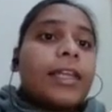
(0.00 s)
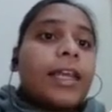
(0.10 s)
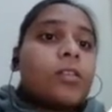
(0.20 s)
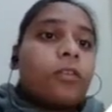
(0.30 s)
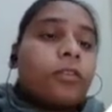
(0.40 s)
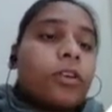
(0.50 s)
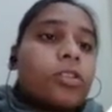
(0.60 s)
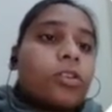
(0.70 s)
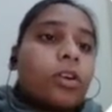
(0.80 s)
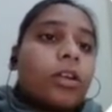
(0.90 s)
raised to the
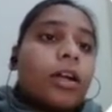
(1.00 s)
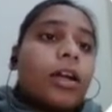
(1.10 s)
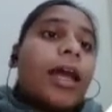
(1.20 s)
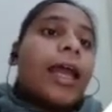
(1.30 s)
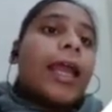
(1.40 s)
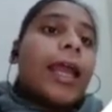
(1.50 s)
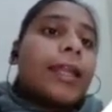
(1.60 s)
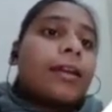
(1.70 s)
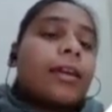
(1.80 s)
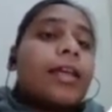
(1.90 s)
power 1,
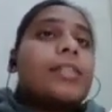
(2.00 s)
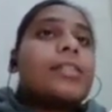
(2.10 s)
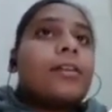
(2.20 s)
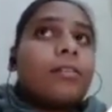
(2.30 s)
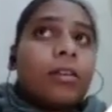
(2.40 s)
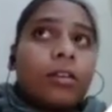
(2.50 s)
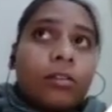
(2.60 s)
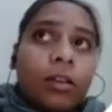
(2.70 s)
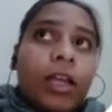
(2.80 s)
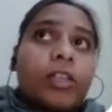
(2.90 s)
concentration
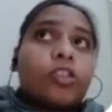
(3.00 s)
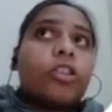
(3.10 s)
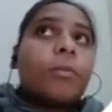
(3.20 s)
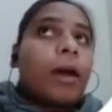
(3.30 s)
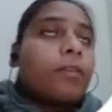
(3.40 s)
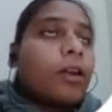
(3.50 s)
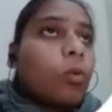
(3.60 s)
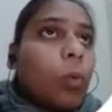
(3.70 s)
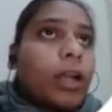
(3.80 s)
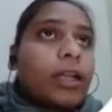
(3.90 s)
raised to the power
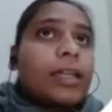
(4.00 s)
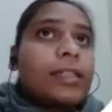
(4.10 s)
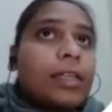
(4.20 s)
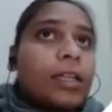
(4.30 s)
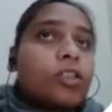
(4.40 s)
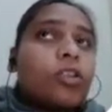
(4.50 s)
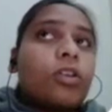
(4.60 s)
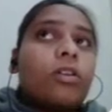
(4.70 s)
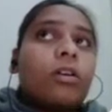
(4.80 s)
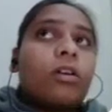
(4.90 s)
1.
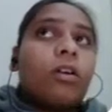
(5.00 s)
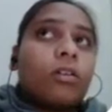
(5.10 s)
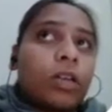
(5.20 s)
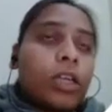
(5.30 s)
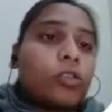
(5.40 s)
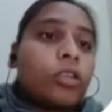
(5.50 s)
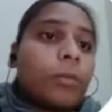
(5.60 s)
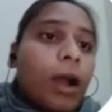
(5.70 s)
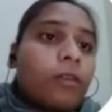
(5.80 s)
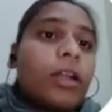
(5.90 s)
And for second order
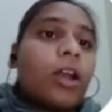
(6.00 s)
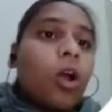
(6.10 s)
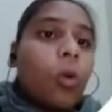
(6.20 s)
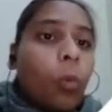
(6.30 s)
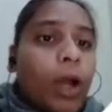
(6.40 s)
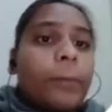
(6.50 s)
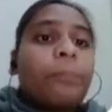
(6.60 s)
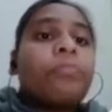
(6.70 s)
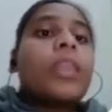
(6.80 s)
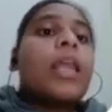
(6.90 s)
reaction, it goes
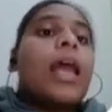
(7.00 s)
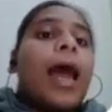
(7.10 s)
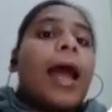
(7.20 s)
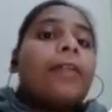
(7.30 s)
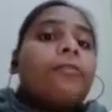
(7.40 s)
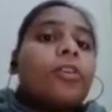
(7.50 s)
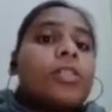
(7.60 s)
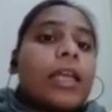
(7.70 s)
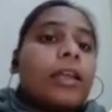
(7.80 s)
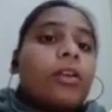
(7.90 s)
like rate is
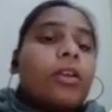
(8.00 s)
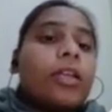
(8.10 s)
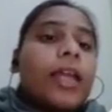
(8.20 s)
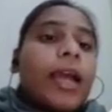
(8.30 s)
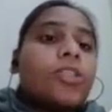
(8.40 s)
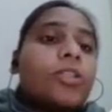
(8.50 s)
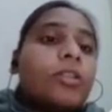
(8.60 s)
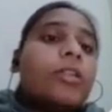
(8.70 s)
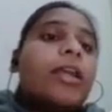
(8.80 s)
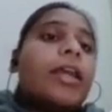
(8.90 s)
equals to
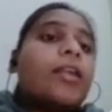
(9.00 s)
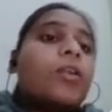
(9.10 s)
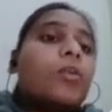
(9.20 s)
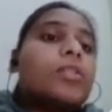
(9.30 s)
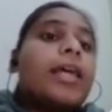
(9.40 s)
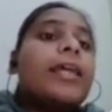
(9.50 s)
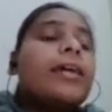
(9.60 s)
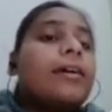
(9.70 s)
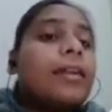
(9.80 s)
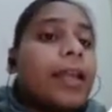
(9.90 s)
rate constant into
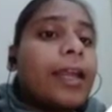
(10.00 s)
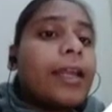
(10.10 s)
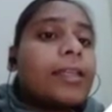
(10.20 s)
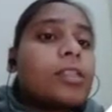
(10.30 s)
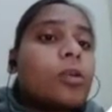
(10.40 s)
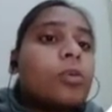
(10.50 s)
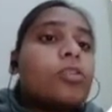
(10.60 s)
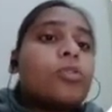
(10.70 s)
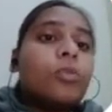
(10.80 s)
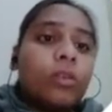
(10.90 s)
concentration
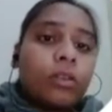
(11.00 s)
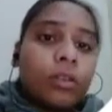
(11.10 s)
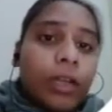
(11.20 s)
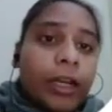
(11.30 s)
square.